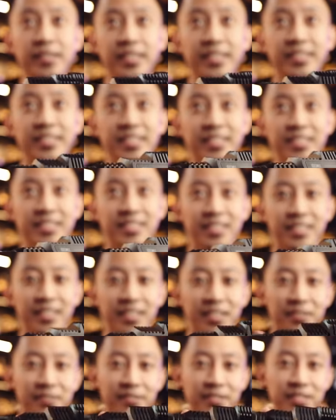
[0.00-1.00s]
like this
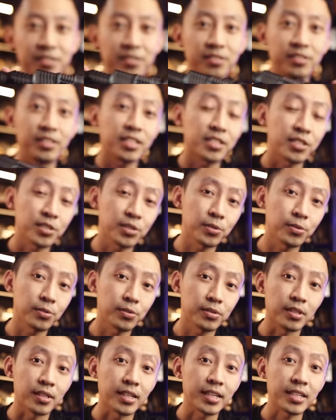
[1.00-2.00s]
right? Just so
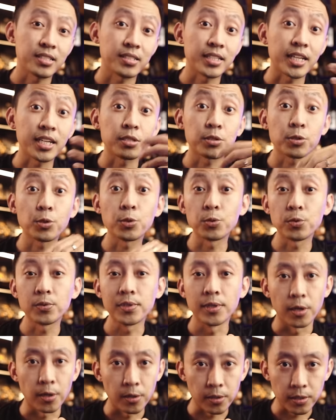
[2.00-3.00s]
the light stays cool
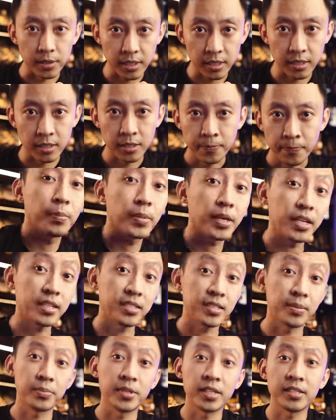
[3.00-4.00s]
longer. But that's
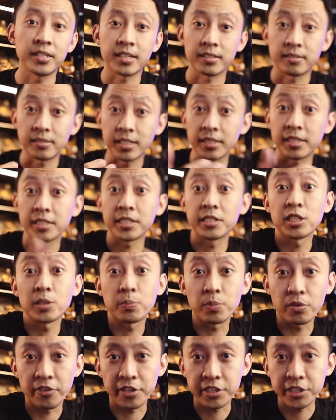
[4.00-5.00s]
something that tactical or
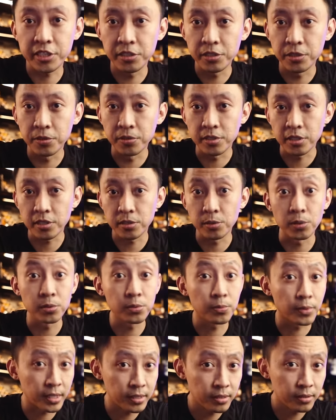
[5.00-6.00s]
professional users don't
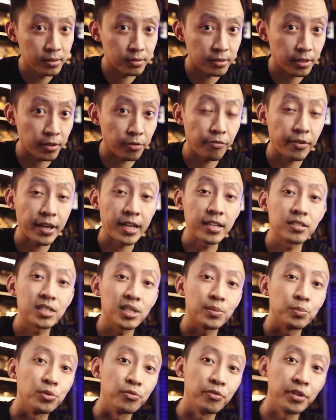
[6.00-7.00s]
want, right? Fans
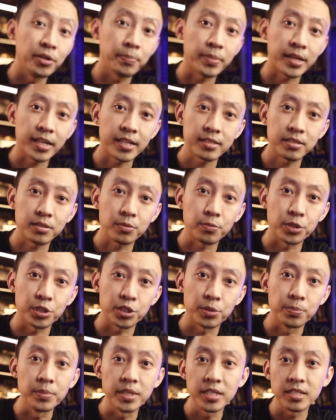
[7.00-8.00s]
are moving parts,
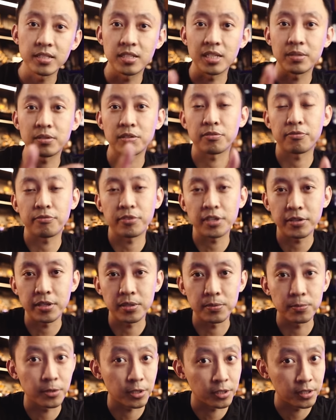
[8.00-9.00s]
which means they will fail
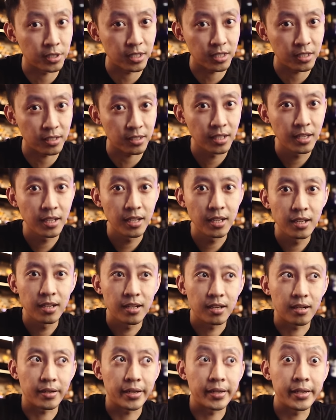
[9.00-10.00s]
in water,
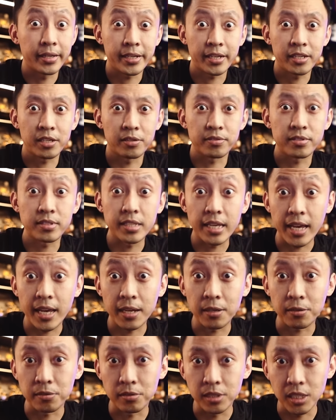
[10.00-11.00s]
or any kind of
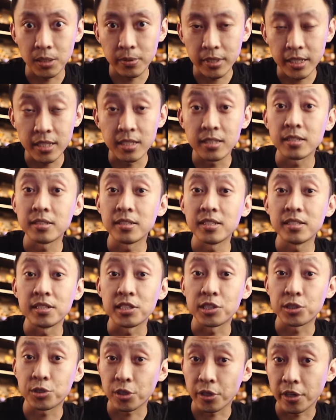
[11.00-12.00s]
sand or dirt will instantly
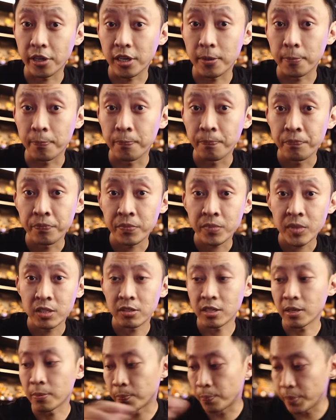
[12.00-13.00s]
destroy them,
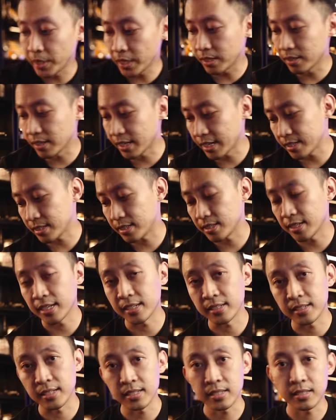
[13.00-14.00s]
right? Big lights like
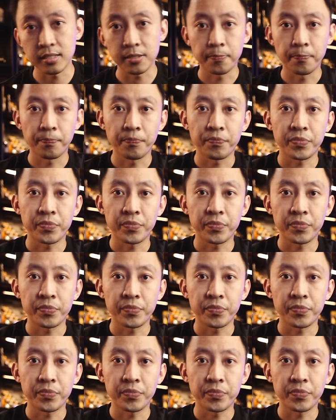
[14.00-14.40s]
this